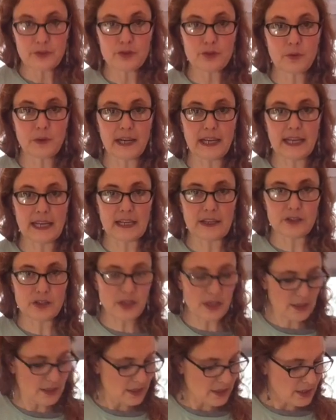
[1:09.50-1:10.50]
20
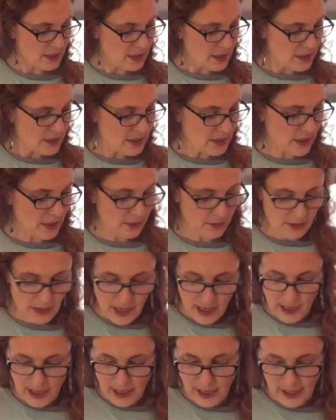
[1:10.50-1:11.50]
inches. So
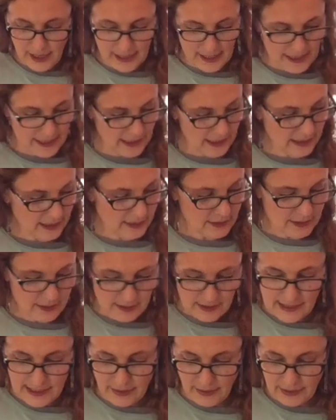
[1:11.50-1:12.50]
I
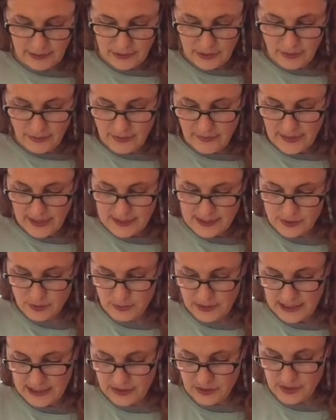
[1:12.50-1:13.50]
now know that that's
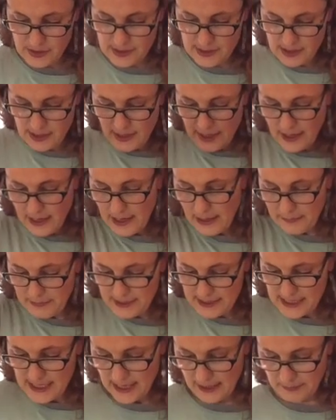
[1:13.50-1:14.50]
20 inches. I'm
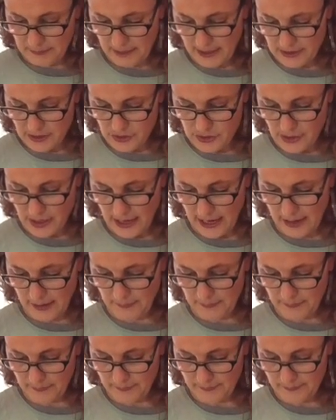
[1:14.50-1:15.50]
gonna take my
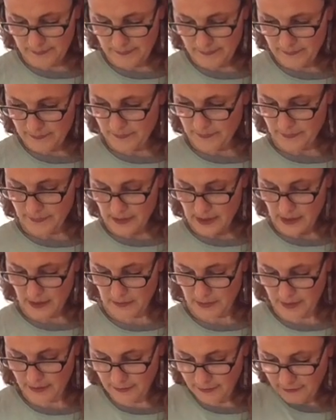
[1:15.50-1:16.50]
strap, I'm
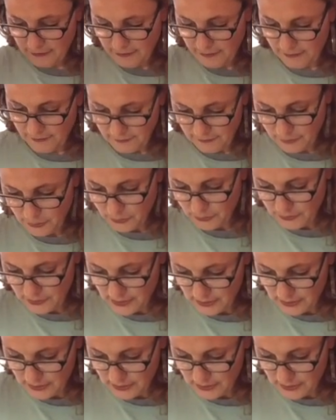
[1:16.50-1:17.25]
gonna fold